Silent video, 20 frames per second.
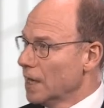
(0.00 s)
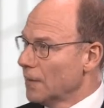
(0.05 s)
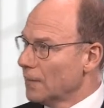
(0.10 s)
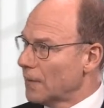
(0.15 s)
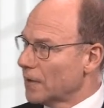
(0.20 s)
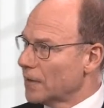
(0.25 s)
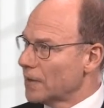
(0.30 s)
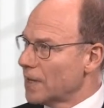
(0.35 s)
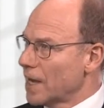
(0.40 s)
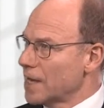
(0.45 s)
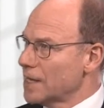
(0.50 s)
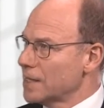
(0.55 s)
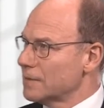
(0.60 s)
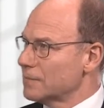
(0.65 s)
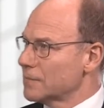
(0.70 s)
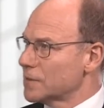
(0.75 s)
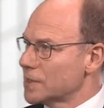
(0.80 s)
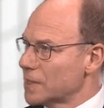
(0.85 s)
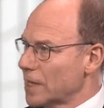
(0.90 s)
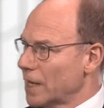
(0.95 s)
but they
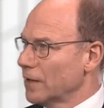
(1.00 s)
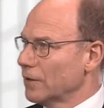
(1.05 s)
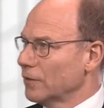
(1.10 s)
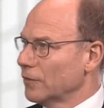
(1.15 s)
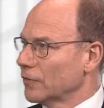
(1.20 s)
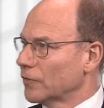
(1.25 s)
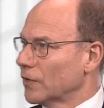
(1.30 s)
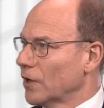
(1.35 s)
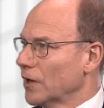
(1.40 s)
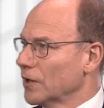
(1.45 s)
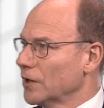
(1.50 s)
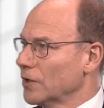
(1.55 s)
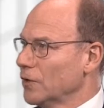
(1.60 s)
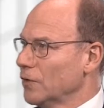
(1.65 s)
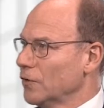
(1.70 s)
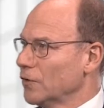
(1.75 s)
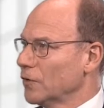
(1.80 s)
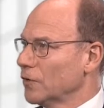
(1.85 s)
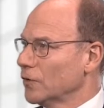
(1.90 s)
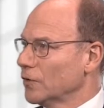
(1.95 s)
themselves are
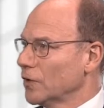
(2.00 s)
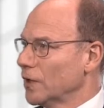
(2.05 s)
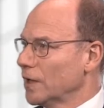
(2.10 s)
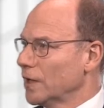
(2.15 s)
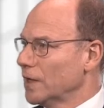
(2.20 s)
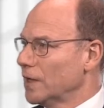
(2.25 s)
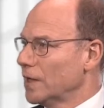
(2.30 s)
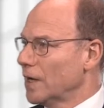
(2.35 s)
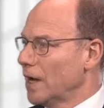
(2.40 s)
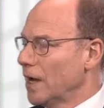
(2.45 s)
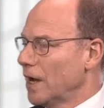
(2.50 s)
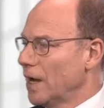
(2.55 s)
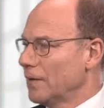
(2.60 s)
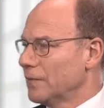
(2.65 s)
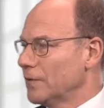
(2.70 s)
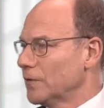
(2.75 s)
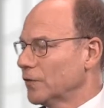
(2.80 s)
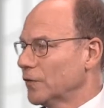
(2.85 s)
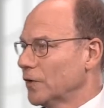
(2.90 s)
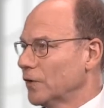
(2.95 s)
using
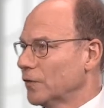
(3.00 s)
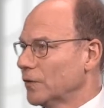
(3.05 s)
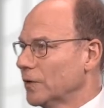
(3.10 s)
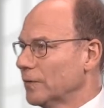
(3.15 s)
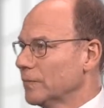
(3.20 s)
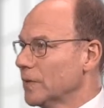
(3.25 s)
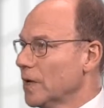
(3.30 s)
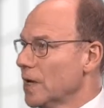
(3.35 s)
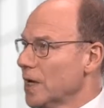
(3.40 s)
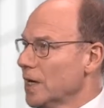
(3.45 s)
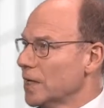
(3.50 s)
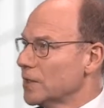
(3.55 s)
the system